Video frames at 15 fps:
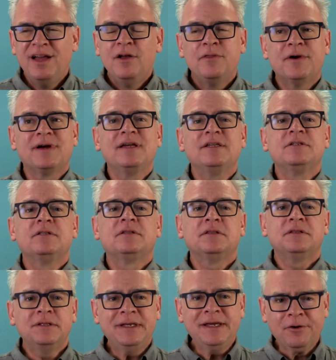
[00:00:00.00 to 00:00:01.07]
There is
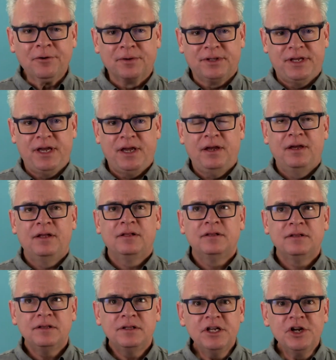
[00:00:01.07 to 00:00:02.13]
literally
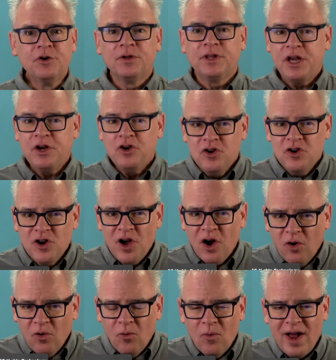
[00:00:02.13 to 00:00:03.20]

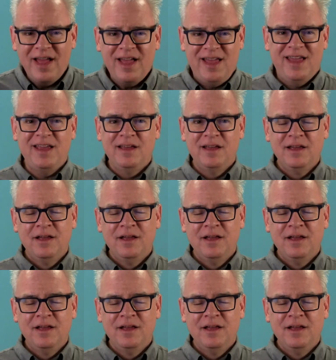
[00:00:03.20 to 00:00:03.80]
no way